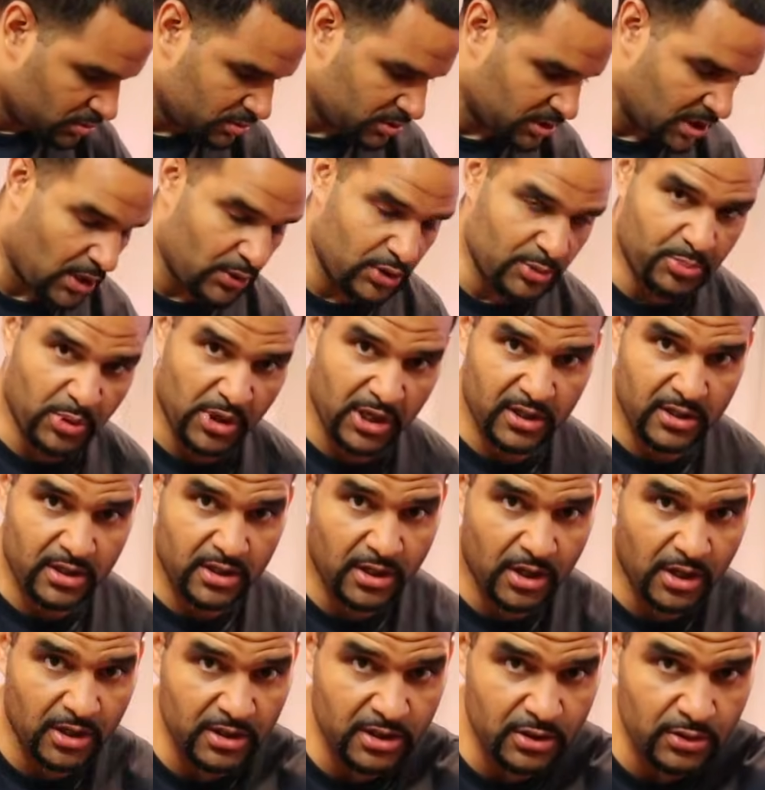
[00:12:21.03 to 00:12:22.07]
Now we
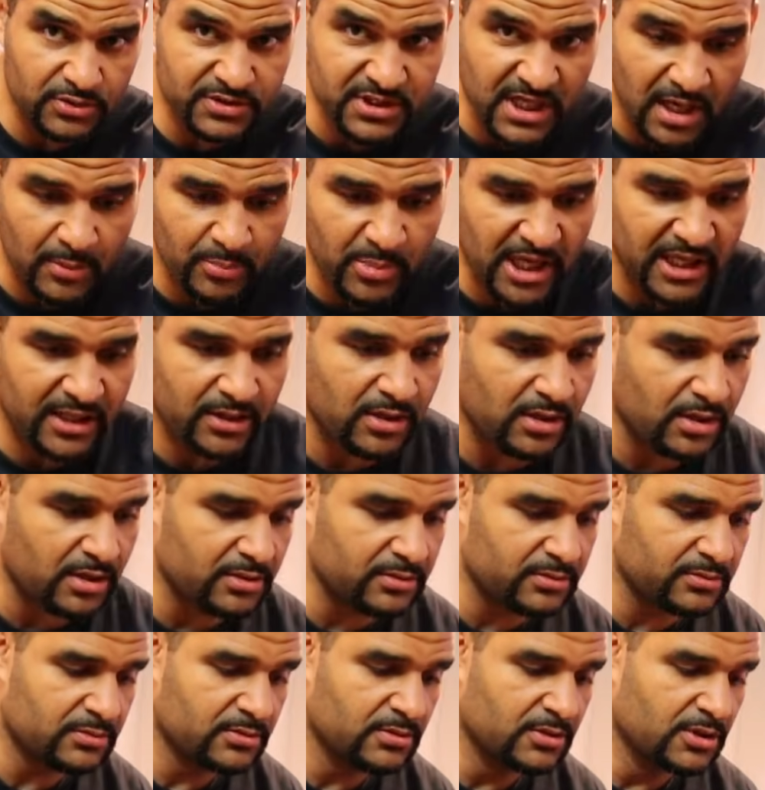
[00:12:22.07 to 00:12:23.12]
put our little top back
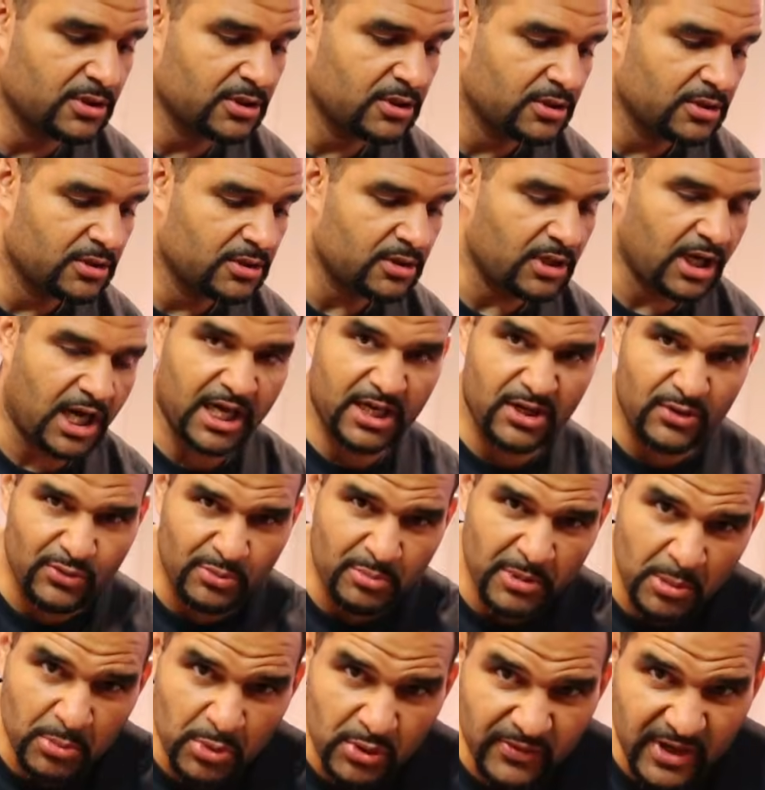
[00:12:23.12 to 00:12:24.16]
on. I don't
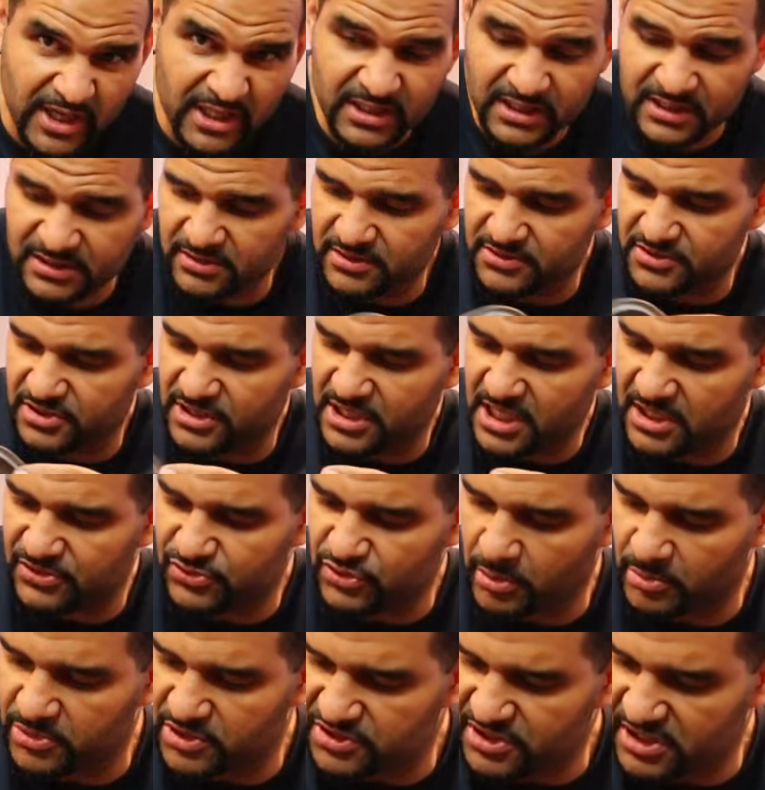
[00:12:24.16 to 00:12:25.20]
remember if I cleaned this or not,
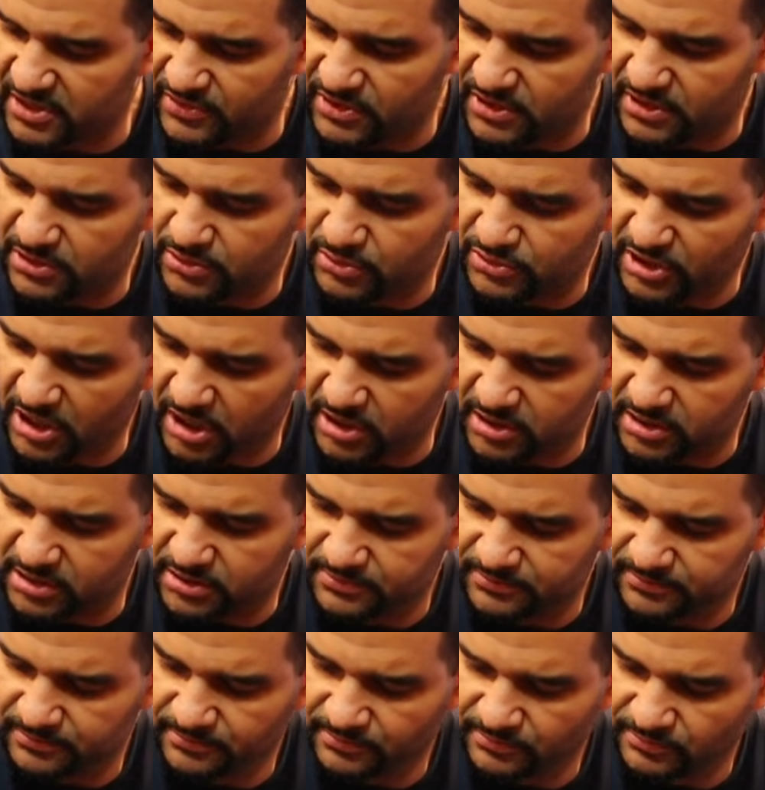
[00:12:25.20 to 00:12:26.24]
so I'm just giving it a little dunk.
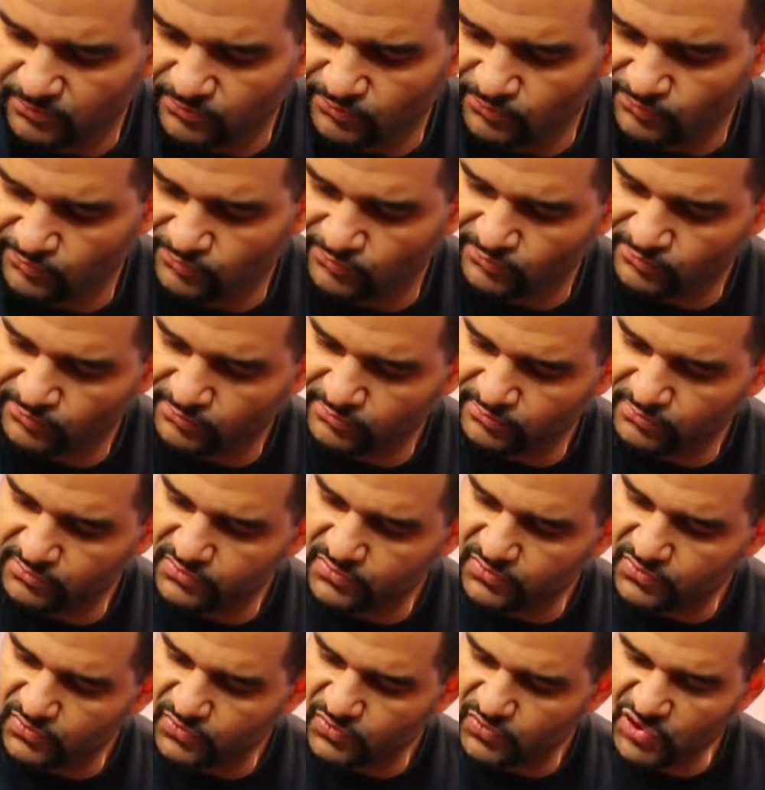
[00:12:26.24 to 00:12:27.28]

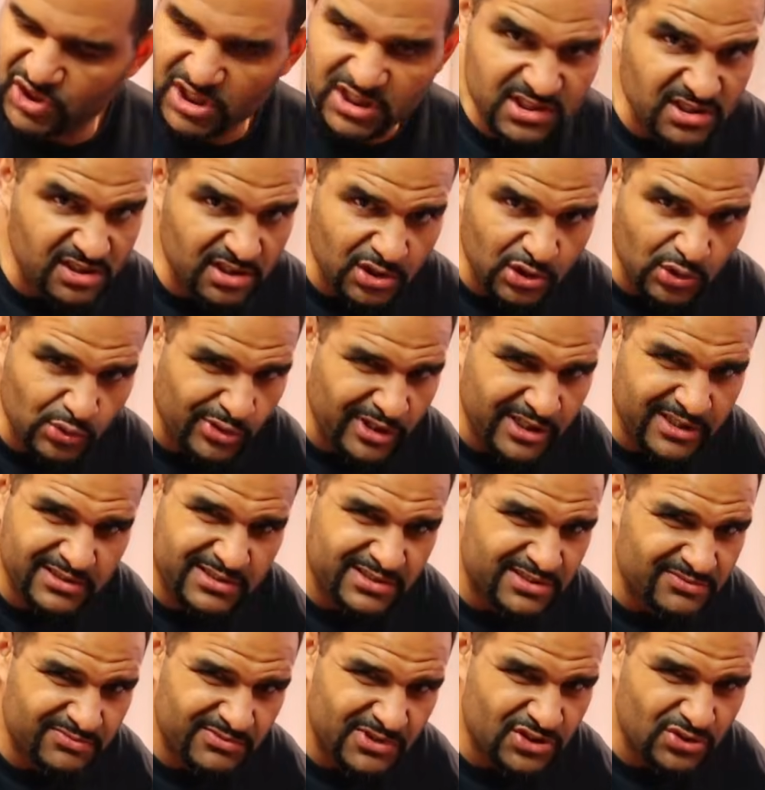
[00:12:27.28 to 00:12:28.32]
Just a little
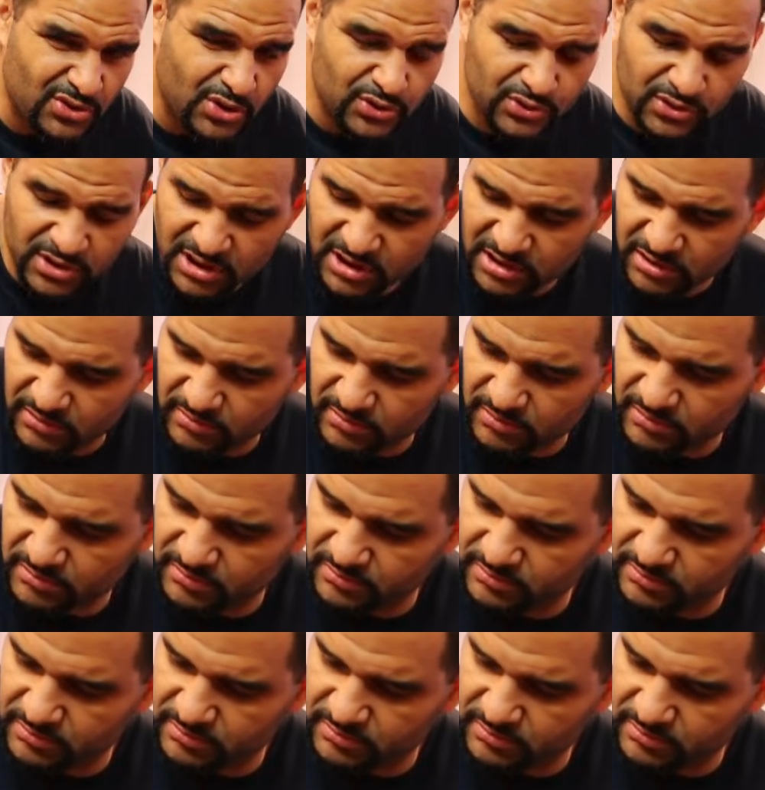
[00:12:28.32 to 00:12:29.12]
rinse, that's all you need.